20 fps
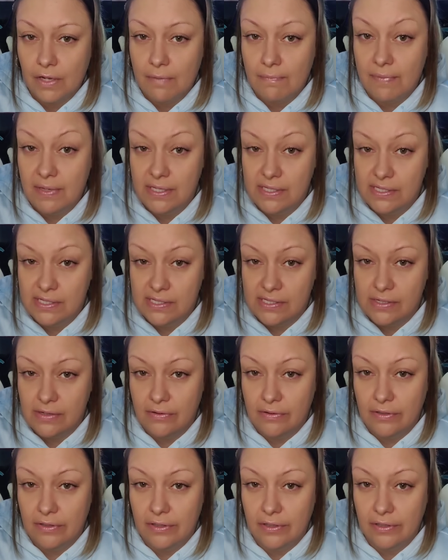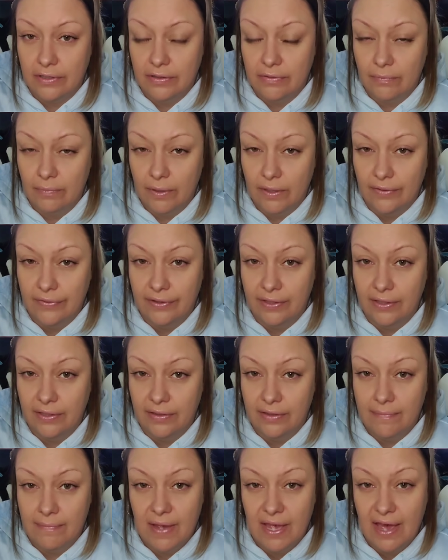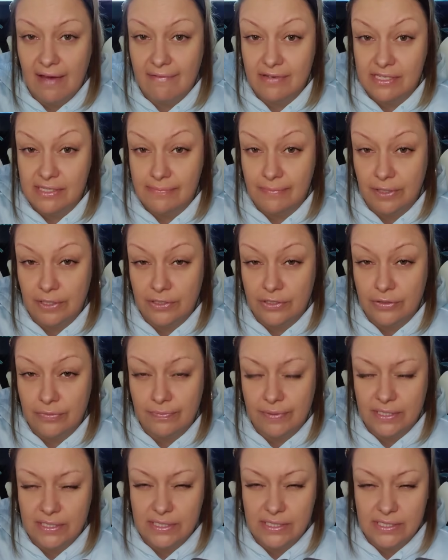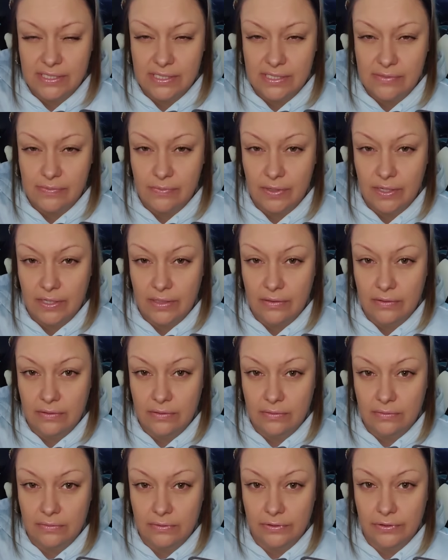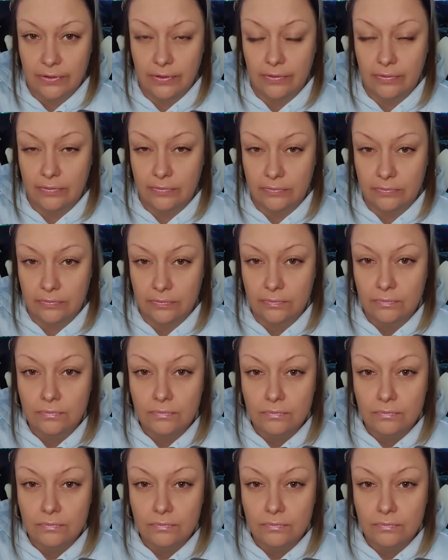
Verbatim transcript: a business owner, wealthy. They may have a spiritual business as well, their own